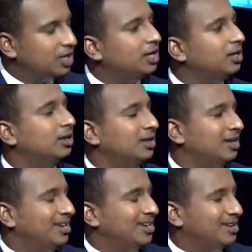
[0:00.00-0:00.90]
kill
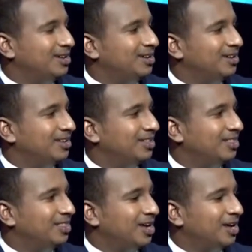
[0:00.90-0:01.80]

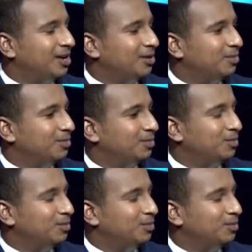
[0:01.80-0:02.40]
their